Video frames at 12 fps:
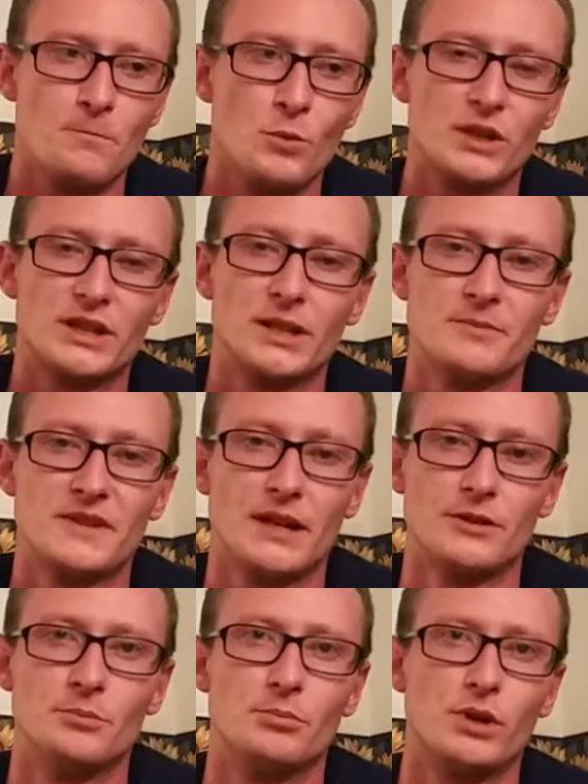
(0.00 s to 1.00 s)
when it comes
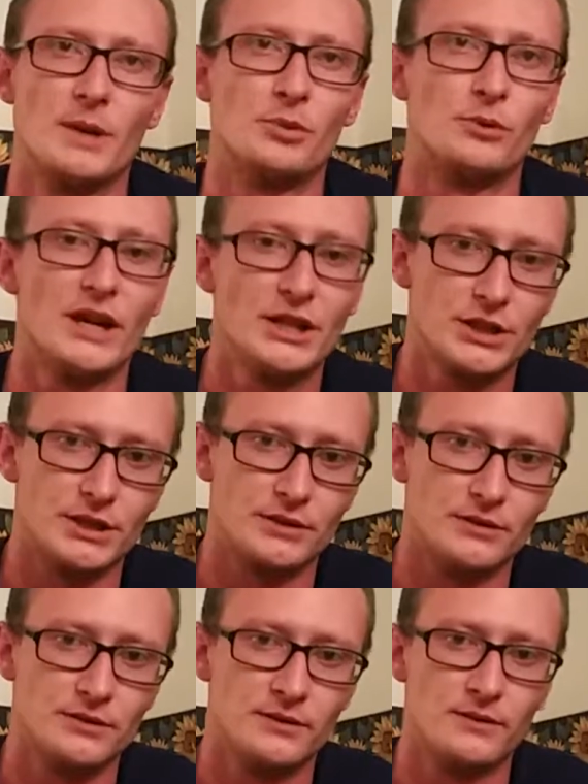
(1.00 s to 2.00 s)
down to preparation
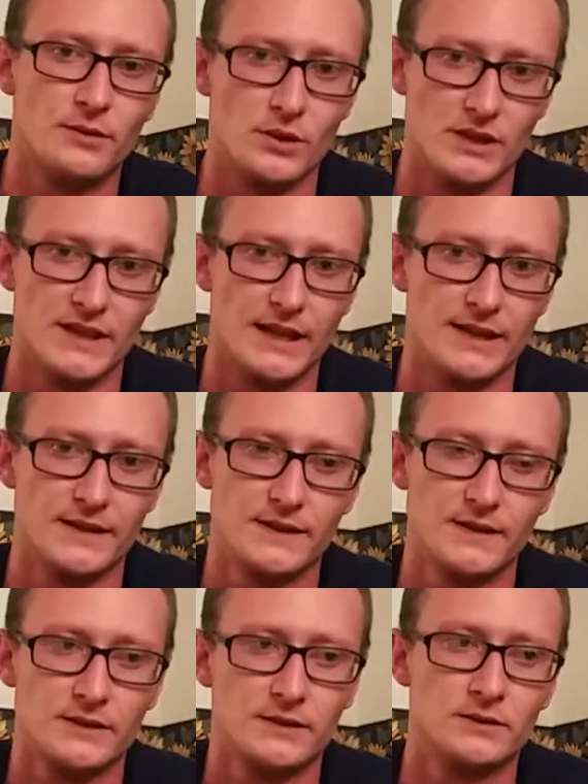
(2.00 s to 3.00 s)
for the
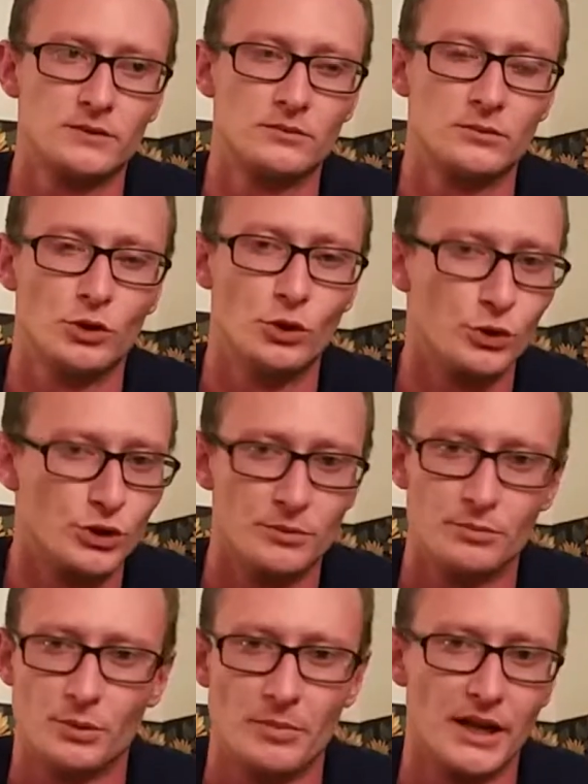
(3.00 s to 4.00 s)
test, who
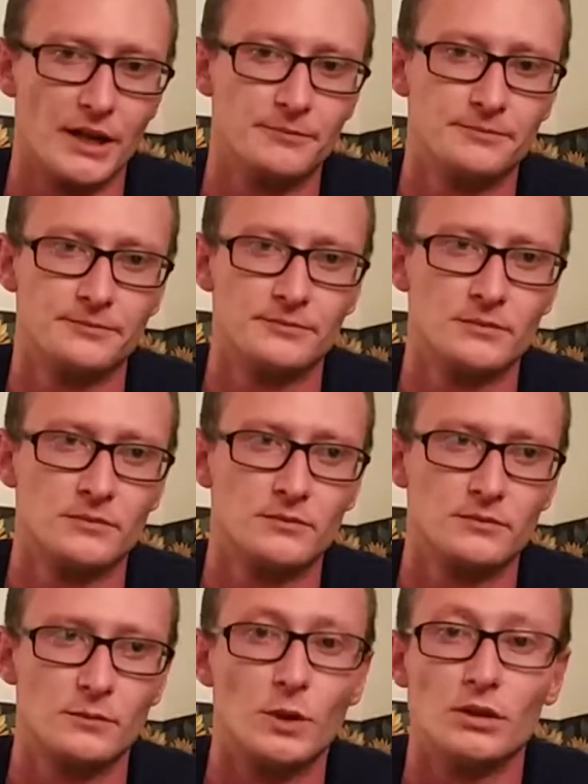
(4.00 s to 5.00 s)
should prepare?
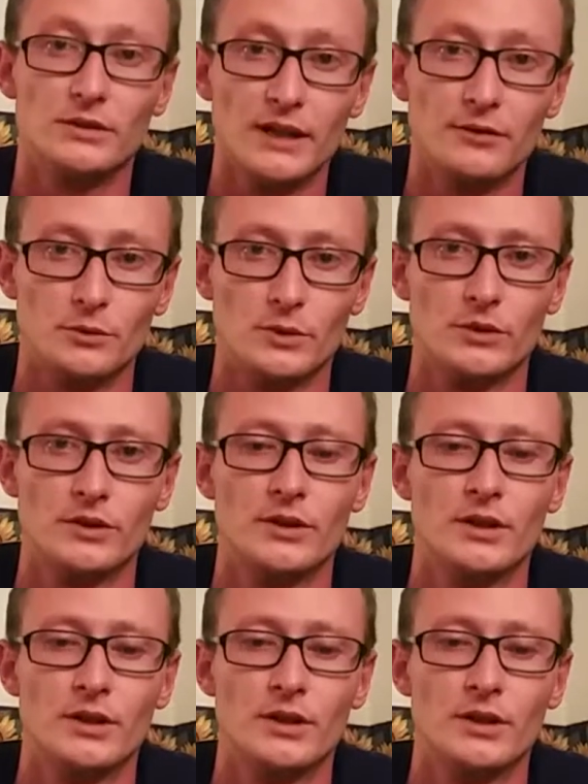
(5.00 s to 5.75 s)
Well, everyone.